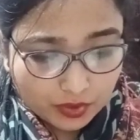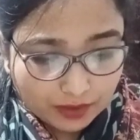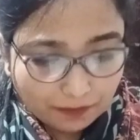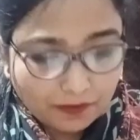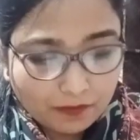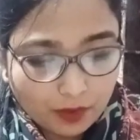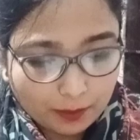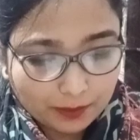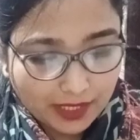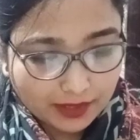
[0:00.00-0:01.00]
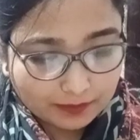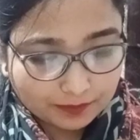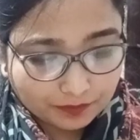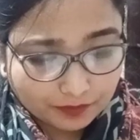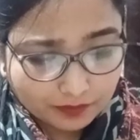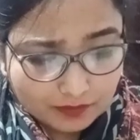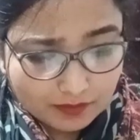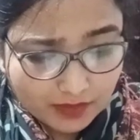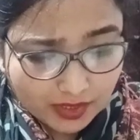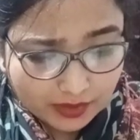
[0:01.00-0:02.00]
different from that.
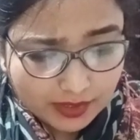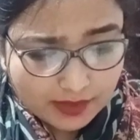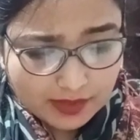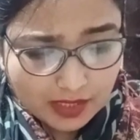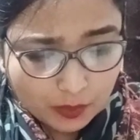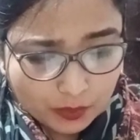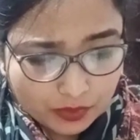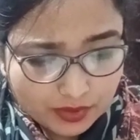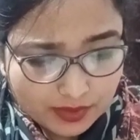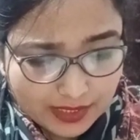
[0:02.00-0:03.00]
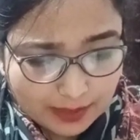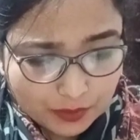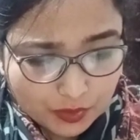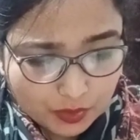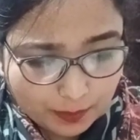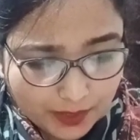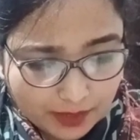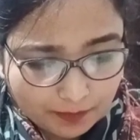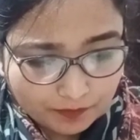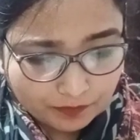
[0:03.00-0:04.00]
This sound seemed to be